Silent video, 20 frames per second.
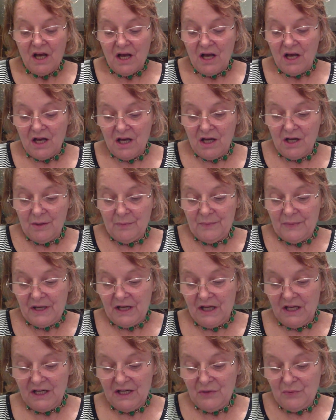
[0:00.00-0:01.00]
Um,
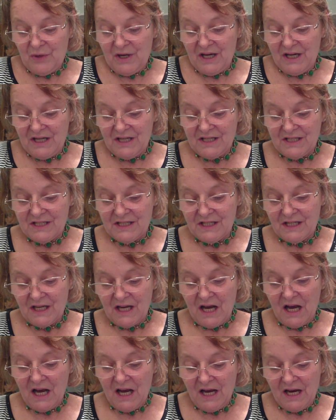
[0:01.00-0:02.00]
anyways,
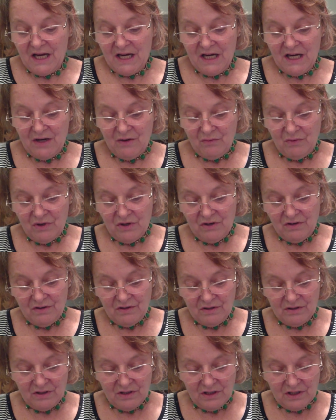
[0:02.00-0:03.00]
I
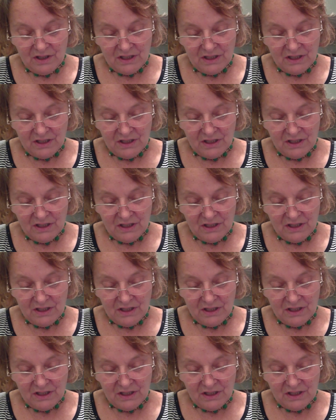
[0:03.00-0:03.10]
will,